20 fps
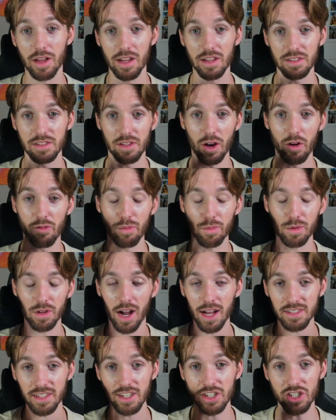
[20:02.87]
So from
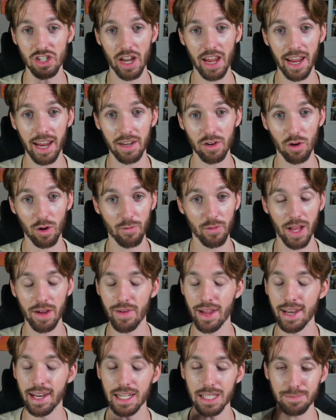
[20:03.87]
Gods Unchained, or if you have
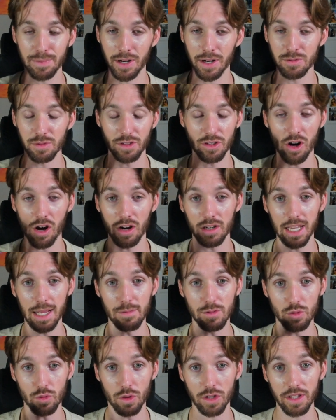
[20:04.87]
any experience with card
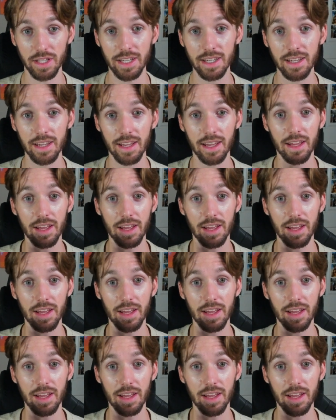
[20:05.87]
games really,